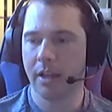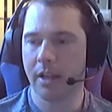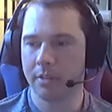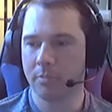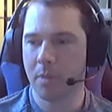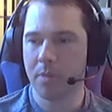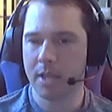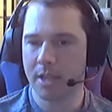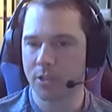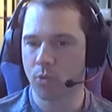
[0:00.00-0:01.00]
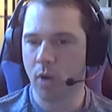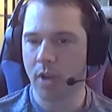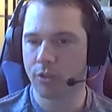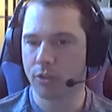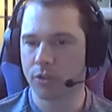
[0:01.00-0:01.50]
like maybe that's why
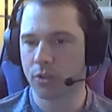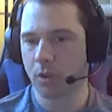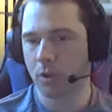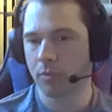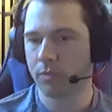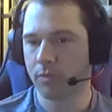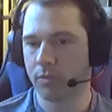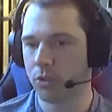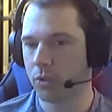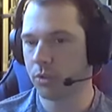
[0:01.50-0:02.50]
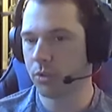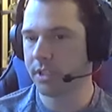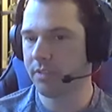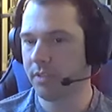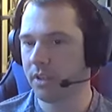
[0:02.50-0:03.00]
it took so long for Google
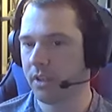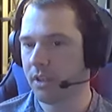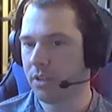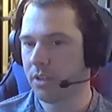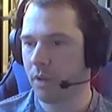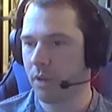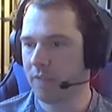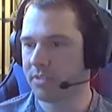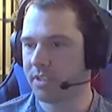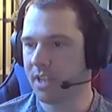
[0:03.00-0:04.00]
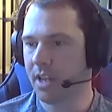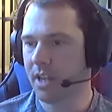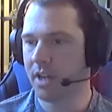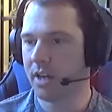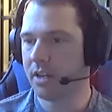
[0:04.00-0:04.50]
TV to have
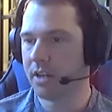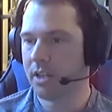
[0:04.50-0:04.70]
Stadia,